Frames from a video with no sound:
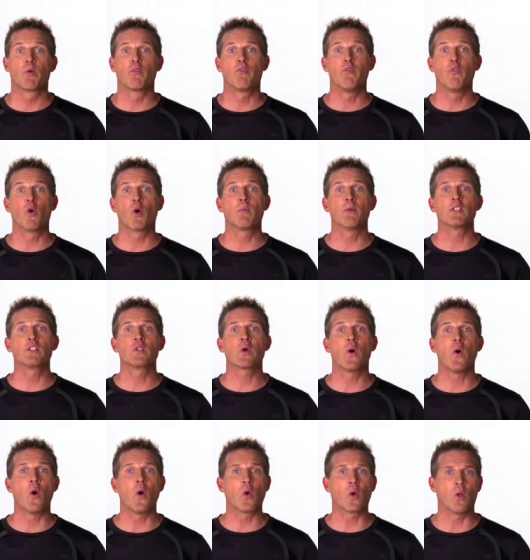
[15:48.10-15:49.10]
Perform a
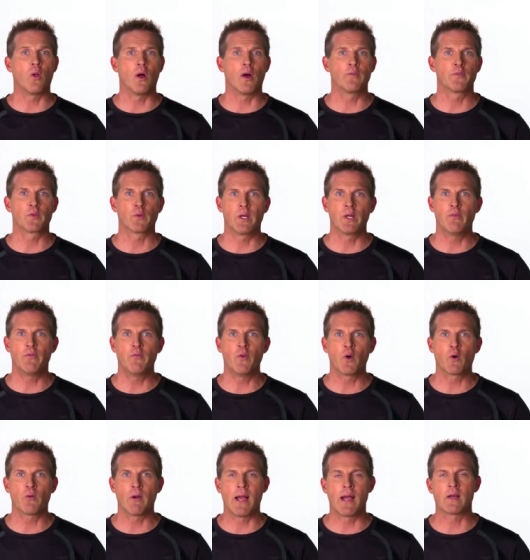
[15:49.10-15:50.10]
total of three to
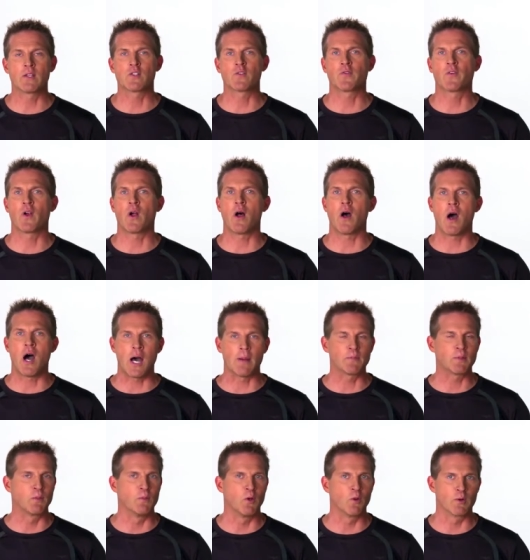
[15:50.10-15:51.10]
four rounds for
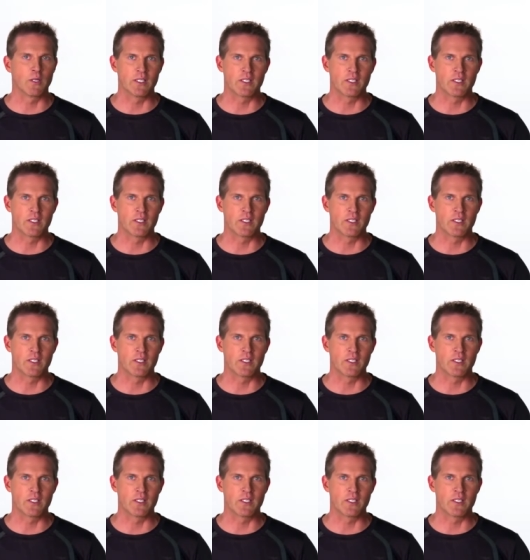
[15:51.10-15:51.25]
optimal